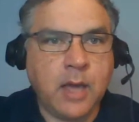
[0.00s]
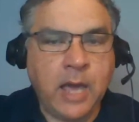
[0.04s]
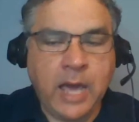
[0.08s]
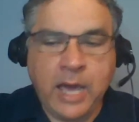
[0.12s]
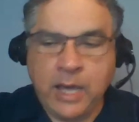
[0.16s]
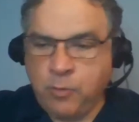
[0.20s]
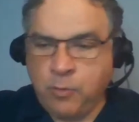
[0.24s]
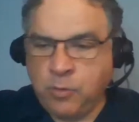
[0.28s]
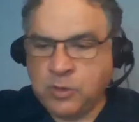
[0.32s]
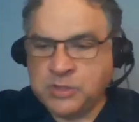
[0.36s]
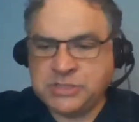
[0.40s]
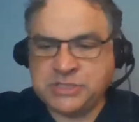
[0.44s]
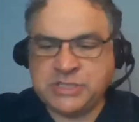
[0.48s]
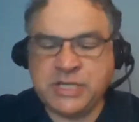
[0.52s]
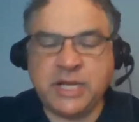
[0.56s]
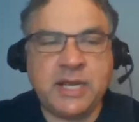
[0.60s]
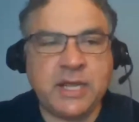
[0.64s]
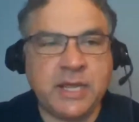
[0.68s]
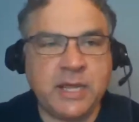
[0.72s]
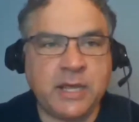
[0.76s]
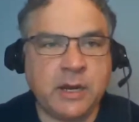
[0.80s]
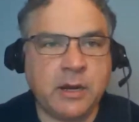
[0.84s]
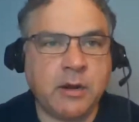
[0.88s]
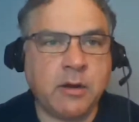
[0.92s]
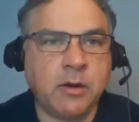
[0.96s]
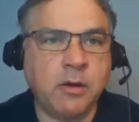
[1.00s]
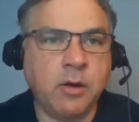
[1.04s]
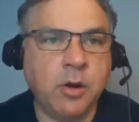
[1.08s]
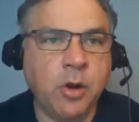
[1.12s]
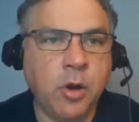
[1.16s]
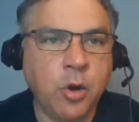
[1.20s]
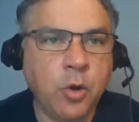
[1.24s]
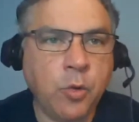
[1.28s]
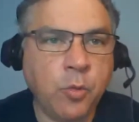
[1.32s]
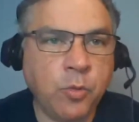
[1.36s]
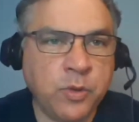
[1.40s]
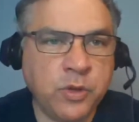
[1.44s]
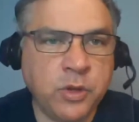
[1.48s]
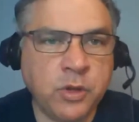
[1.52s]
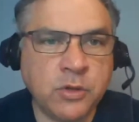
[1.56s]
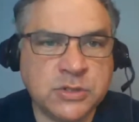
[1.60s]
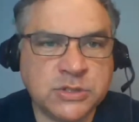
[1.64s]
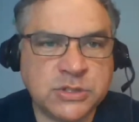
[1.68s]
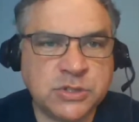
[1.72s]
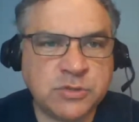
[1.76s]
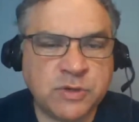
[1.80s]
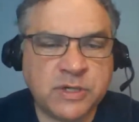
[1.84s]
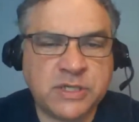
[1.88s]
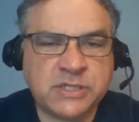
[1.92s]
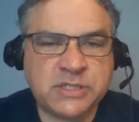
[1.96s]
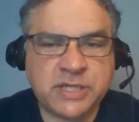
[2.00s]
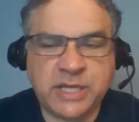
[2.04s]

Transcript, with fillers: And we're sitting here with those three